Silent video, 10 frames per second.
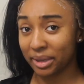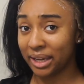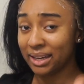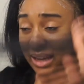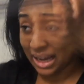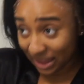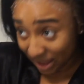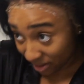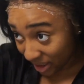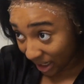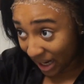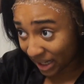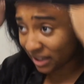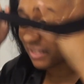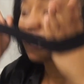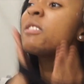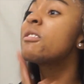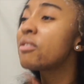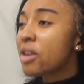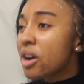band. I literally got it
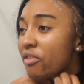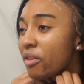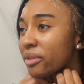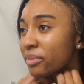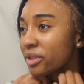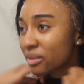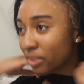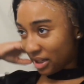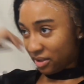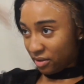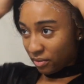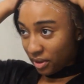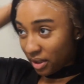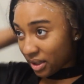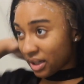from the beauty supply store.